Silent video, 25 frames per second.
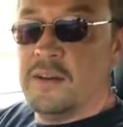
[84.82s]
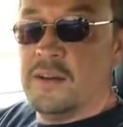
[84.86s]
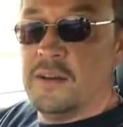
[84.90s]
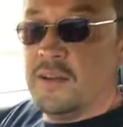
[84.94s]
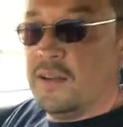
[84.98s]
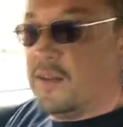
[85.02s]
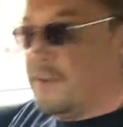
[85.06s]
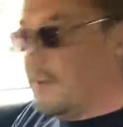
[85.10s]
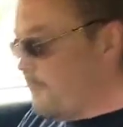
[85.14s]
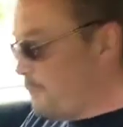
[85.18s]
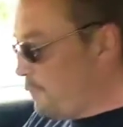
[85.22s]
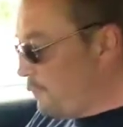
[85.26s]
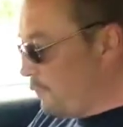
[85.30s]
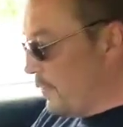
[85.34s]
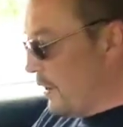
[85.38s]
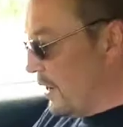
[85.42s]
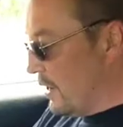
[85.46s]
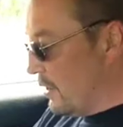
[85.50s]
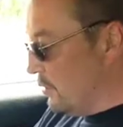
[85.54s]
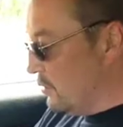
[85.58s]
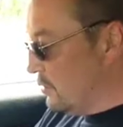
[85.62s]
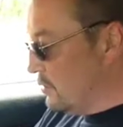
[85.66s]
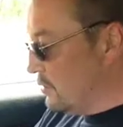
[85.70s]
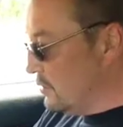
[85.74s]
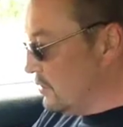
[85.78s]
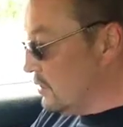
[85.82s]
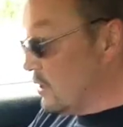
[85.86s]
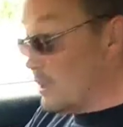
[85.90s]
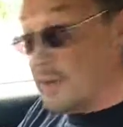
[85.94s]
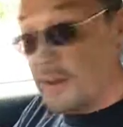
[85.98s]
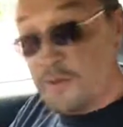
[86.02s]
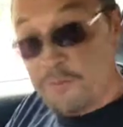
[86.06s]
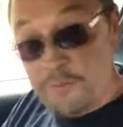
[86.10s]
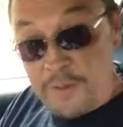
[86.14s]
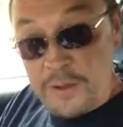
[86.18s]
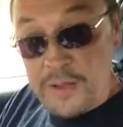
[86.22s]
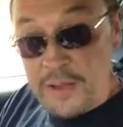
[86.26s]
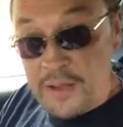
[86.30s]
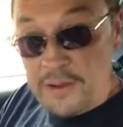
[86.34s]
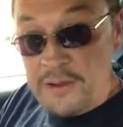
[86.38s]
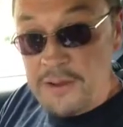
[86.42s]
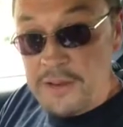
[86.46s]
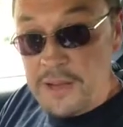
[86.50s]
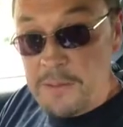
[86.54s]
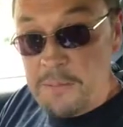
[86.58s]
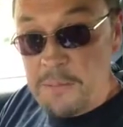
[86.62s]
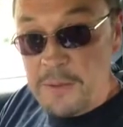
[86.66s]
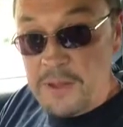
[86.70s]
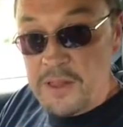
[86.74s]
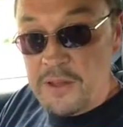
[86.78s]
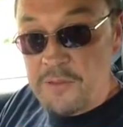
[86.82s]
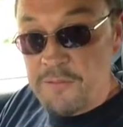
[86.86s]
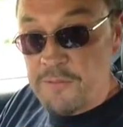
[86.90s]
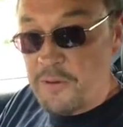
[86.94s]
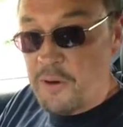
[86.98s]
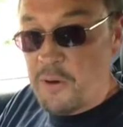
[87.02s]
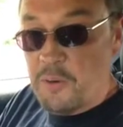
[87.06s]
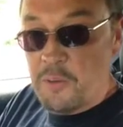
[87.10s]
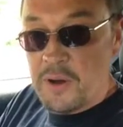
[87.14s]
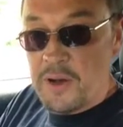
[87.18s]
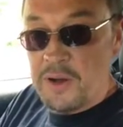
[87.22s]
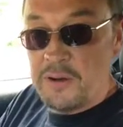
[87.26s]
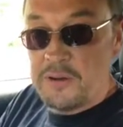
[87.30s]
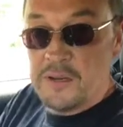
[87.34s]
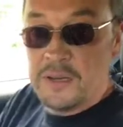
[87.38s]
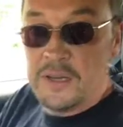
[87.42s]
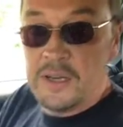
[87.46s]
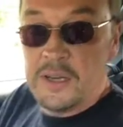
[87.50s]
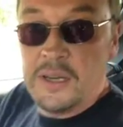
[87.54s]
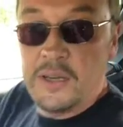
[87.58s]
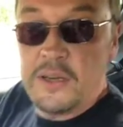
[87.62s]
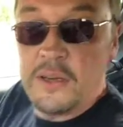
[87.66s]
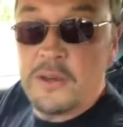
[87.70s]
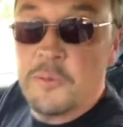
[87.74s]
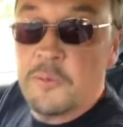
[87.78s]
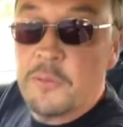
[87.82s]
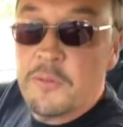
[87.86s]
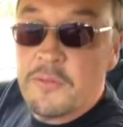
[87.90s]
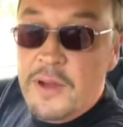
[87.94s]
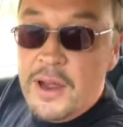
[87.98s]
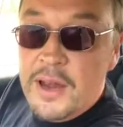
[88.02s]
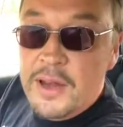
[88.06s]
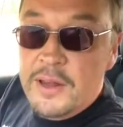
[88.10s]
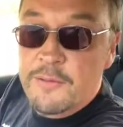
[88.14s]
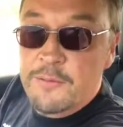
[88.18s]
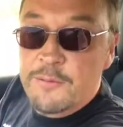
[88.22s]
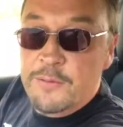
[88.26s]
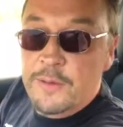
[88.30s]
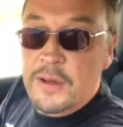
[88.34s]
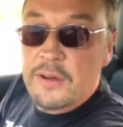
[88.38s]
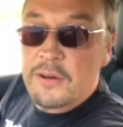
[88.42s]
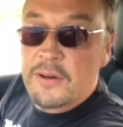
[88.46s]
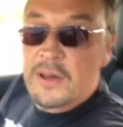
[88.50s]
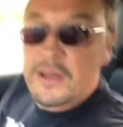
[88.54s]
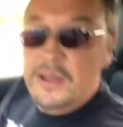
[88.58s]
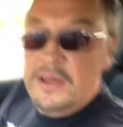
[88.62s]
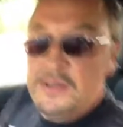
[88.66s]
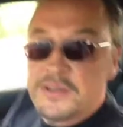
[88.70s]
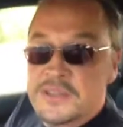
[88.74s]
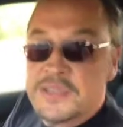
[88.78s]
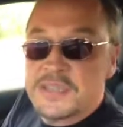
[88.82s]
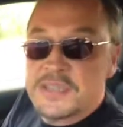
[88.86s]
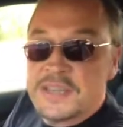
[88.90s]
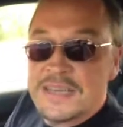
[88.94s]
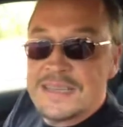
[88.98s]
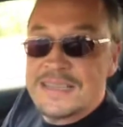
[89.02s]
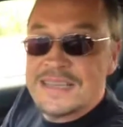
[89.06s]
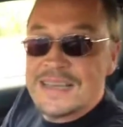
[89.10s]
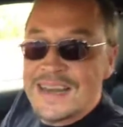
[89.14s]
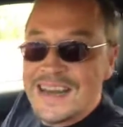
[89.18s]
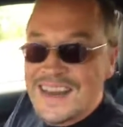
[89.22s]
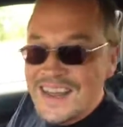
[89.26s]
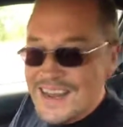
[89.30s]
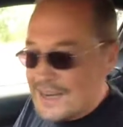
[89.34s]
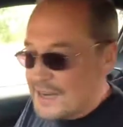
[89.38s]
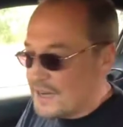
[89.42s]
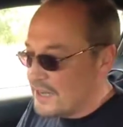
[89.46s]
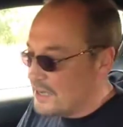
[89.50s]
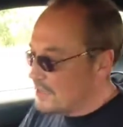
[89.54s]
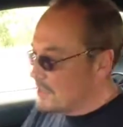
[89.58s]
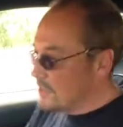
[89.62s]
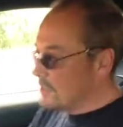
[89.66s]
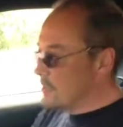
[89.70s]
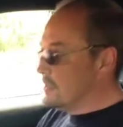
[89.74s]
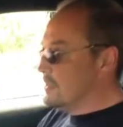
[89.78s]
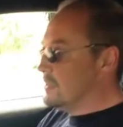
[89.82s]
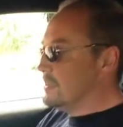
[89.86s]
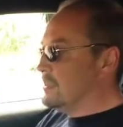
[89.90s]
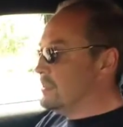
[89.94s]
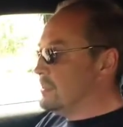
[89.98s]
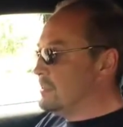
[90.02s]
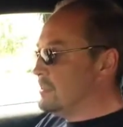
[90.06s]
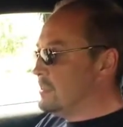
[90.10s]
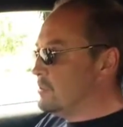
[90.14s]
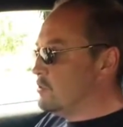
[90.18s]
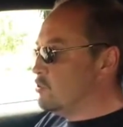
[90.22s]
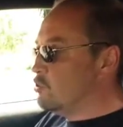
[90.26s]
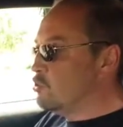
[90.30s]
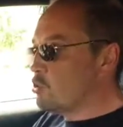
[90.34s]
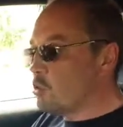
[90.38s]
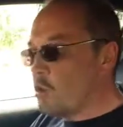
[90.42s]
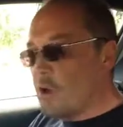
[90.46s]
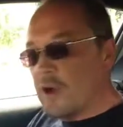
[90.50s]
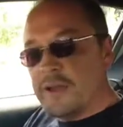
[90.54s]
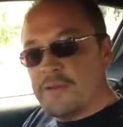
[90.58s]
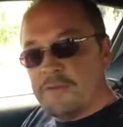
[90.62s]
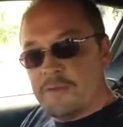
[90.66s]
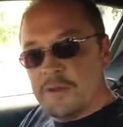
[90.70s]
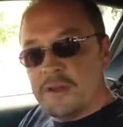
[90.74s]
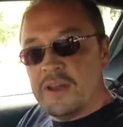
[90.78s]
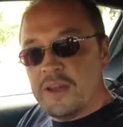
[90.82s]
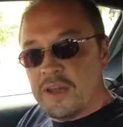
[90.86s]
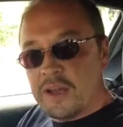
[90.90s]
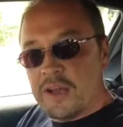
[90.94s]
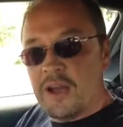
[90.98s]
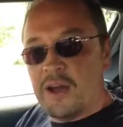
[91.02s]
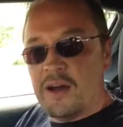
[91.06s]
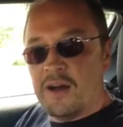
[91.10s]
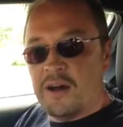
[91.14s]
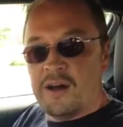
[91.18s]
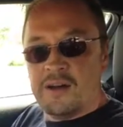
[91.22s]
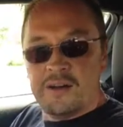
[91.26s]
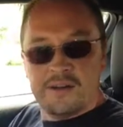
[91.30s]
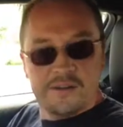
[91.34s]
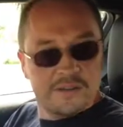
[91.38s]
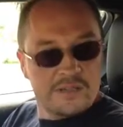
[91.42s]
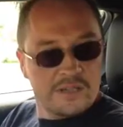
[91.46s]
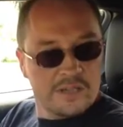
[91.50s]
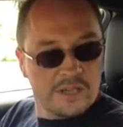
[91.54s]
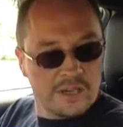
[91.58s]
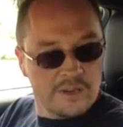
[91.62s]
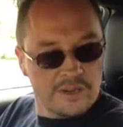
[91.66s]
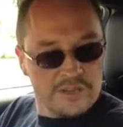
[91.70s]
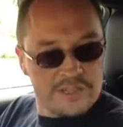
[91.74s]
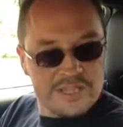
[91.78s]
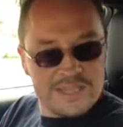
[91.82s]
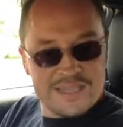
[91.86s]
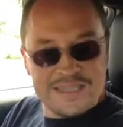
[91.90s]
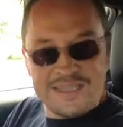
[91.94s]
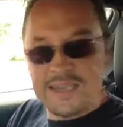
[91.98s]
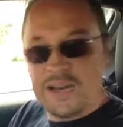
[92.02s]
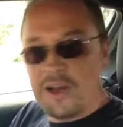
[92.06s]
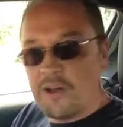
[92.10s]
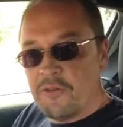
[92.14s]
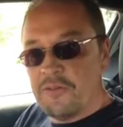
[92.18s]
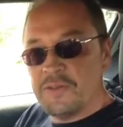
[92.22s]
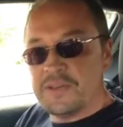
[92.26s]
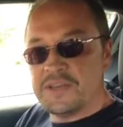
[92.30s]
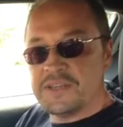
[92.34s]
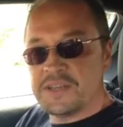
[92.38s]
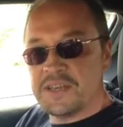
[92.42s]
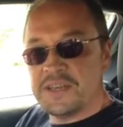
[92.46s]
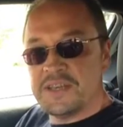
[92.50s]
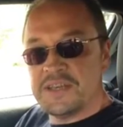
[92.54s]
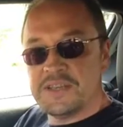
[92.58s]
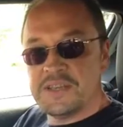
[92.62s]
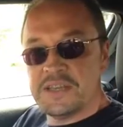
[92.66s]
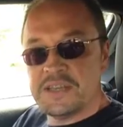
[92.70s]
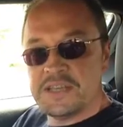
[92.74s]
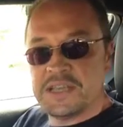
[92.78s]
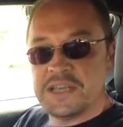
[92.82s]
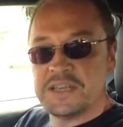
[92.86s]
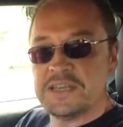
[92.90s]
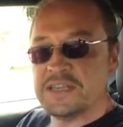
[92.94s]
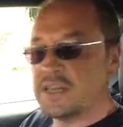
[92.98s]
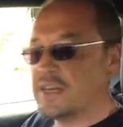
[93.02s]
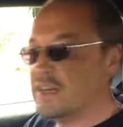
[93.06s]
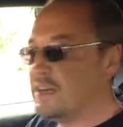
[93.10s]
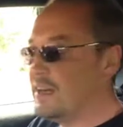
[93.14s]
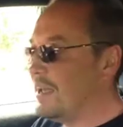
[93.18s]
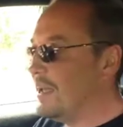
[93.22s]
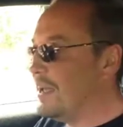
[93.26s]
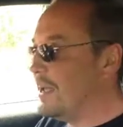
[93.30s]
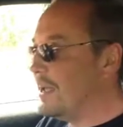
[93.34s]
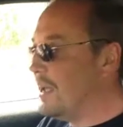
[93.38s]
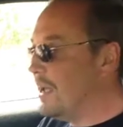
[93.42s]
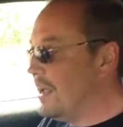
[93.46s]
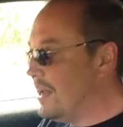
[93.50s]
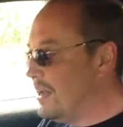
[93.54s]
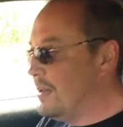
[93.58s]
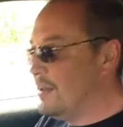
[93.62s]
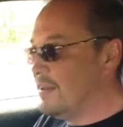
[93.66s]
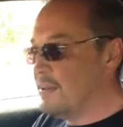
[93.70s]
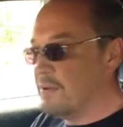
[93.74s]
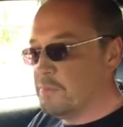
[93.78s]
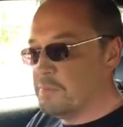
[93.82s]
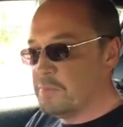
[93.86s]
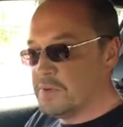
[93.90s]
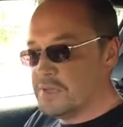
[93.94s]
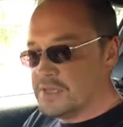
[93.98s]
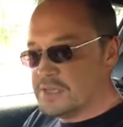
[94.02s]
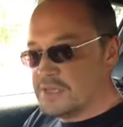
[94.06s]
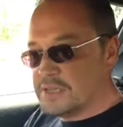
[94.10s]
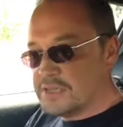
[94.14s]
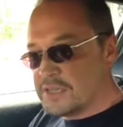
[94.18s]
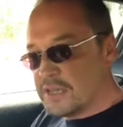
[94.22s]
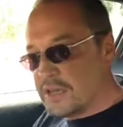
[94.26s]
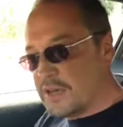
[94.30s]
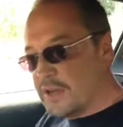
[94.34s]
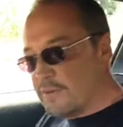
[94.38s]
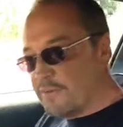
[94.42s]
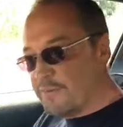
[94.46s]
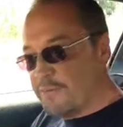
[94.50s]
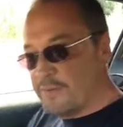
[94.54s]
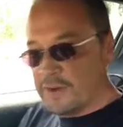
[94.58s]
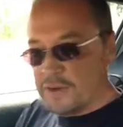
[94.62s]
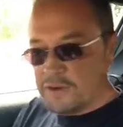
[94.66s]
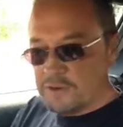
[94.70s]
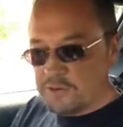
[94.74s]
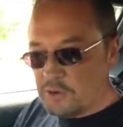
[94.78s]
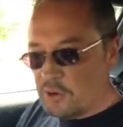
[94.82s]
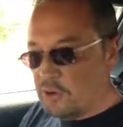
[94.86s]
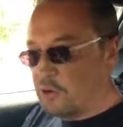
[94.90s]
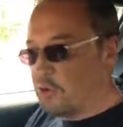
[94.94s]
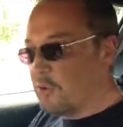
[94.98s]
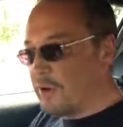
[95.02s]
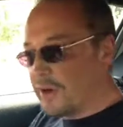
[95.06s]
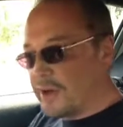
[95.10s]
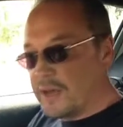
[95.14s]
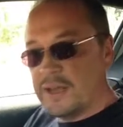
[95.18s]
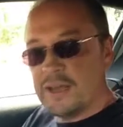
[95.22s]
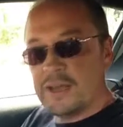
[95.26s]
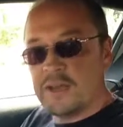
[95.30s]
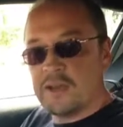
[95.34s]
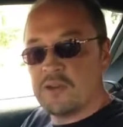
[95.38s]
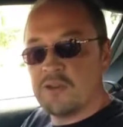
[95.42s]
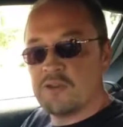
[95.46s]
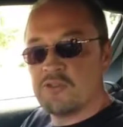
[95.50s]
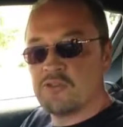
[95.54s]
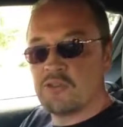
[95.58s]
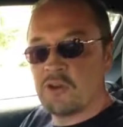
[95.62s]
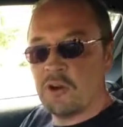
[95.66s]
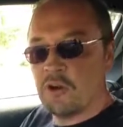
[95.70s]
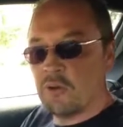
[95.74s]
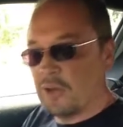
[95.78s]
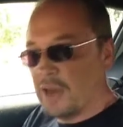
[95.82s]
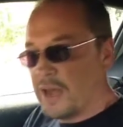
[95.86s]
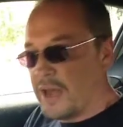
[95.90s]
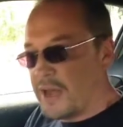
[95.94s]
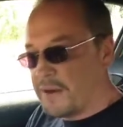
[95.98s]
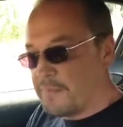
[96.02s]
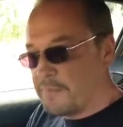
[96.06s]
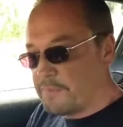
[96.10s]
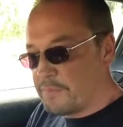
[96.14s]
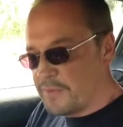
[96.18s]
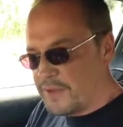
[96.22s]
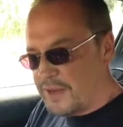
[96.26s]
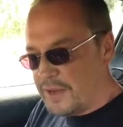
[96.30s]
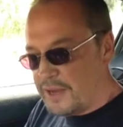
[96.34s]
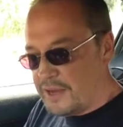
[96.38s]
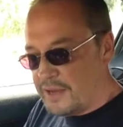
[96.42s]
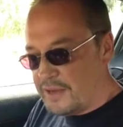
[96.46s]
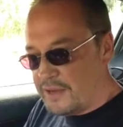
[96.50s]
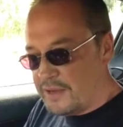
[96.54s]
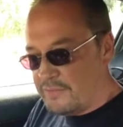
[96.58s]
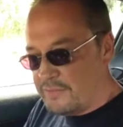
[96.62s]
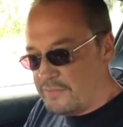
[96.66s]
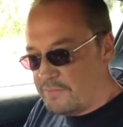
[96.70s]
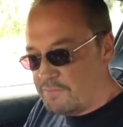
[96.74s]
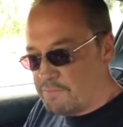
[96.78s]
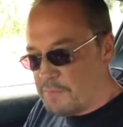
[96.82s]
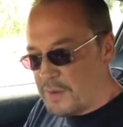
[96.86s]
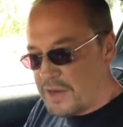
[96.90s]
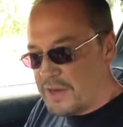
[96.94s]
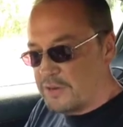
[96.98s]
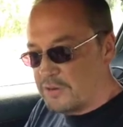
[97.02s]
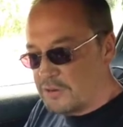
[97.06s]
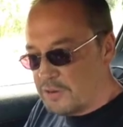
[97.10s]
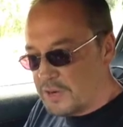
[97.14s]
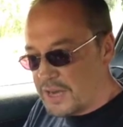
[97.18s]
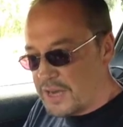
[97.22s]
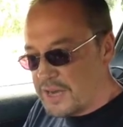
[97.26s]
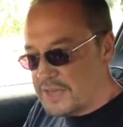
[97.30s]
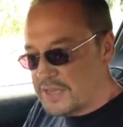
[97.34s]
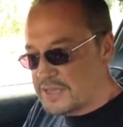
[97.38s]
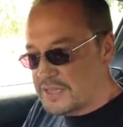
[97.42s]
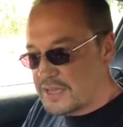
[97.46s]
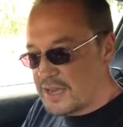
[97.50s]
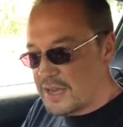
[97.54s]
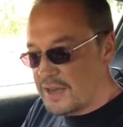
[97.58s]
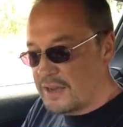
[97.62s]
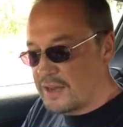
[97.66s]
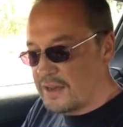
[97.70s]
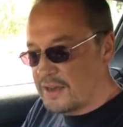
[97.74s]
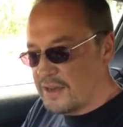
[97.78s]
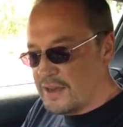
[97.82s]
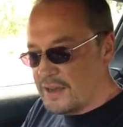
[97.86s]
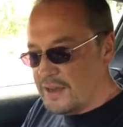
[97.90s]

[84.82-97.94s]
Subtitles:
you feel, and your feet are deep in the footwell, you really feel like you're sitting in, driving the car. You're not sitting on the seats, you're sitting in them. So you feel already in control. The manual gear stick